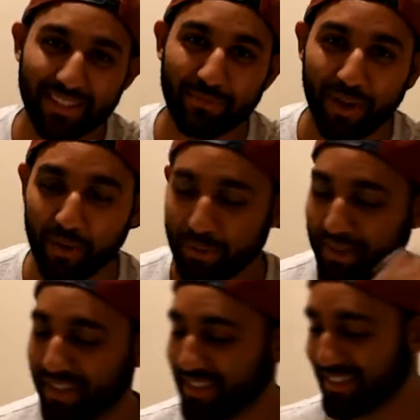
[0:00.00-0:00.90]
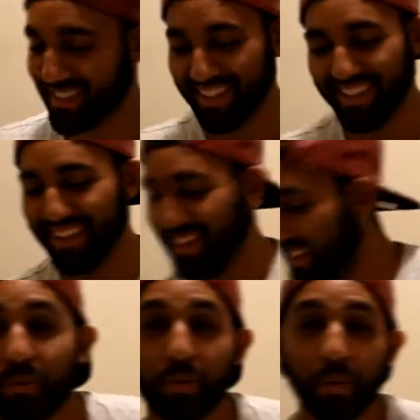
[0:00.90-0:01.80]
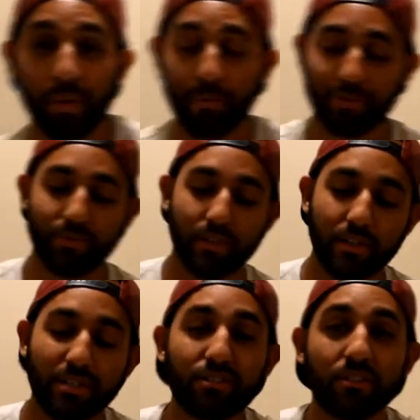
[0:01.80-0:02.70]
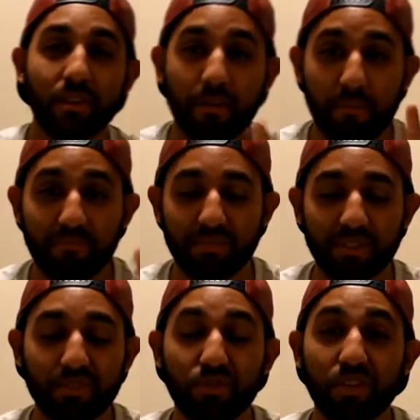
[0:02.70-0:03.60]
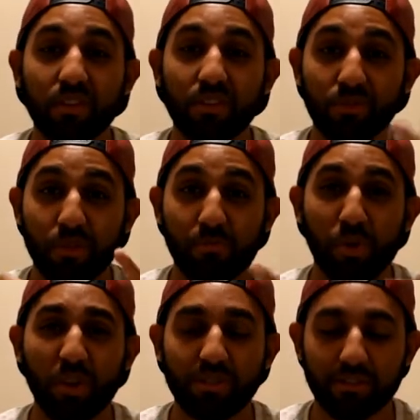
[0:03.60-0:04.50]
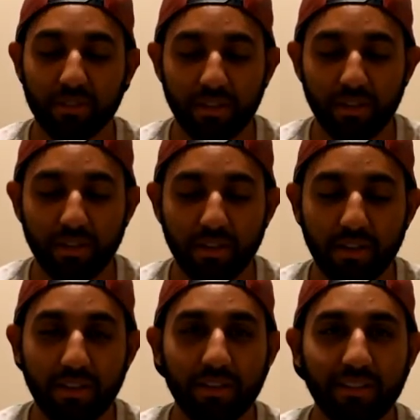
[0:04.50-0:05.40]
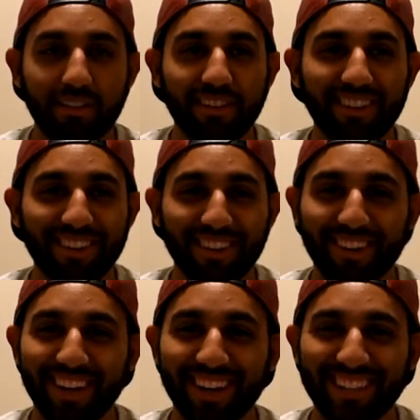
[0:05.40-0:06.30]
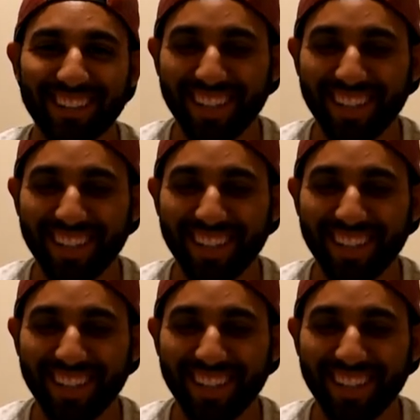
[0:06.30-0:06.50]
this. Bear with me, guys. We'll bubble wrap is fun. Let's do this for the for the boys. Alright.